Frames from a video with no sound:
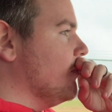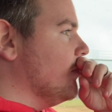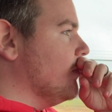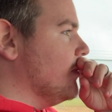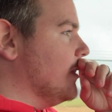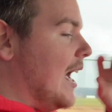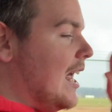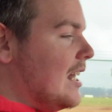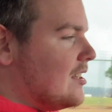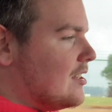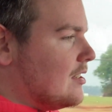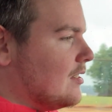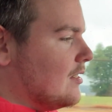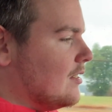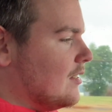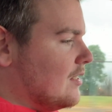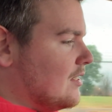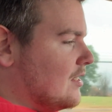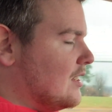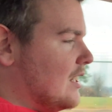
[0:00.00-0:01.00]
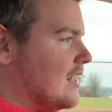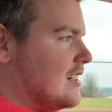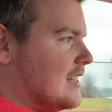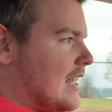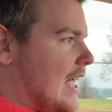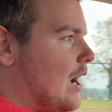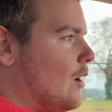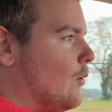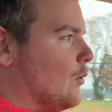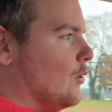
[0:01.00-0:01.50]
That's 6
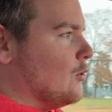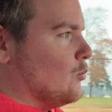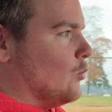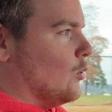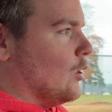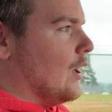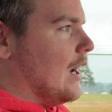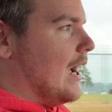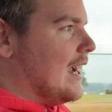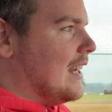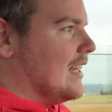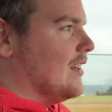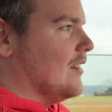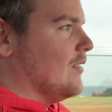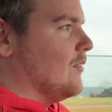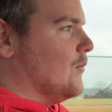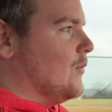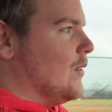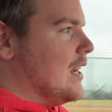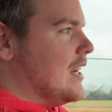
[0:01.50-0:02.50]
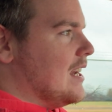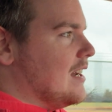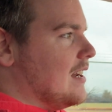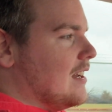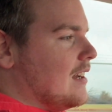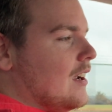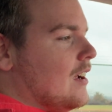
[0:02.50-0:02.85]
hours where I can feed